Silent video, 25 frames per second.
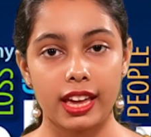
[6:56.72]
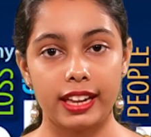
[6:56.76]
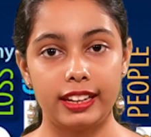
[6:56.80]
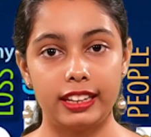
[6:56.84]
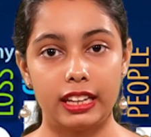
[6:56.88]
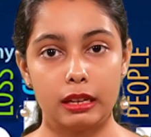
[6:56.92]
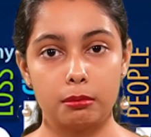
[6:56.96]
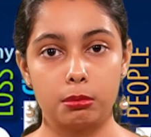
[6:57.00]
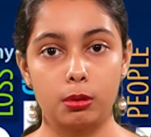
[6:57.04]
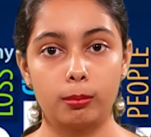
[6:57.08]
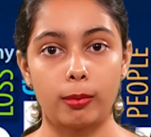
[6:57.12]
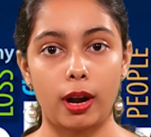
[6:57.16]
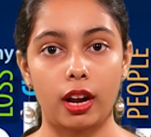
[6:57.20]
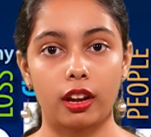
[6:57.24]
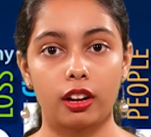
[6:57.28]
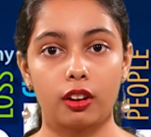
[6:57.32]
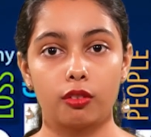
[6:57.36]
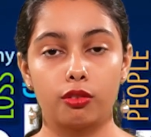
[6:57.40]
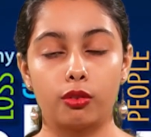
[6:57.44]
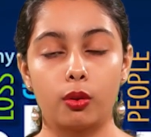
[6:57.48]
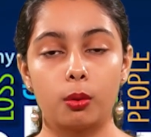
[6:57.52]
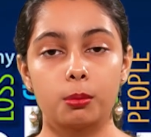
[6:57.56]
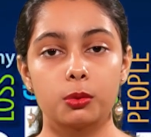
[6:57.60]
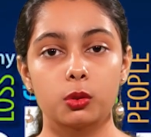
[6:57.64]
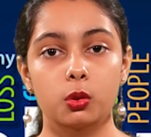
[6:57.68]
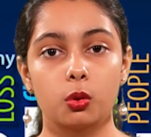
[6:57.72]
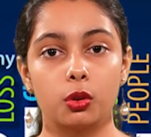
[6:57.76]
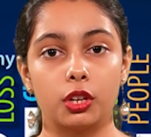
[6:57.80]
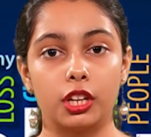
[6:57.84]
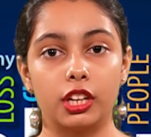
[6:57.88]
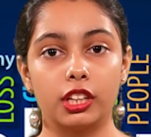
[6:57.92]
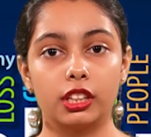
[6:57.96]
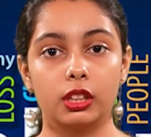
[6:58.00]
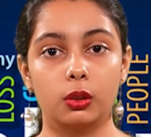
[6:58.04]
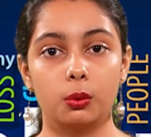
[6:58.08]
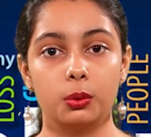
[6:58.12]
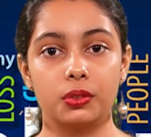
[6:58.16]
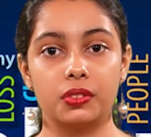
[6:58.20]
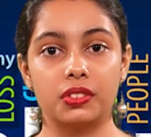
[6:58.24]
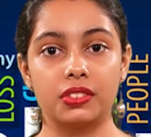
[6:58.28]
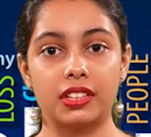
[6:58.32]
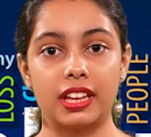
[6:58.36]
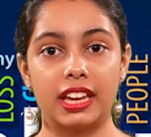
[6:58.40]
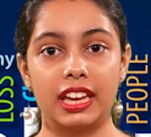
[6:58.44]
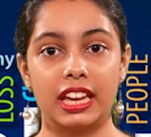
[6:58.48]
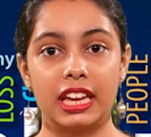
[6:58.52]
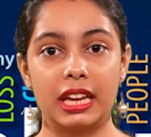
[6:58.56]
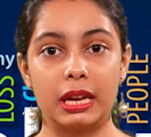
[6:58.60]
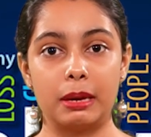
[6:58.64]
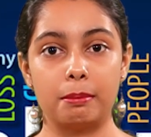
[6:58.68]
Labor market reforms could include,
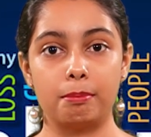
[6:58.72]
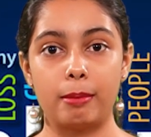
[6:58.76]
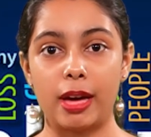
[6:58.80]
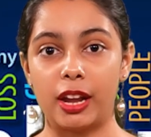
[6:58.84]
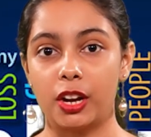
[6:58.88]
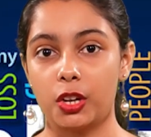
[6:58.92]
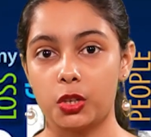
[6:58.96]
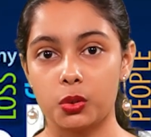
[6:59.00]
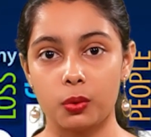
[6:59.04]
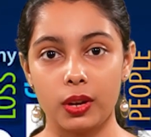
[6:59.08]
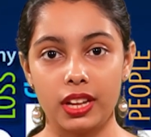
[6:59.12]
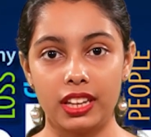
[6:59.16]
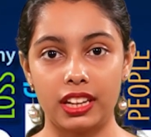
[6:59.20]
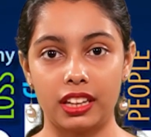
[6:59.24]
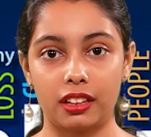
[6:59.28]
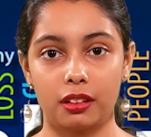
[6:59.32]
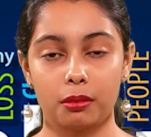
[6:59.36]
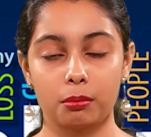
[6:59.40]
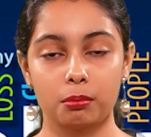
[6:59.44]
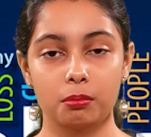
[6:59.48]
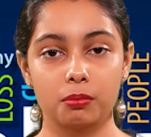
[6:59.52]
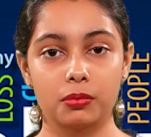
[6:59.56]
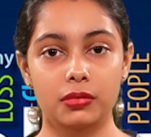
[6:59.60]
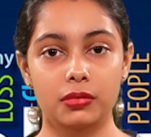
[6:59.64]
say, better training,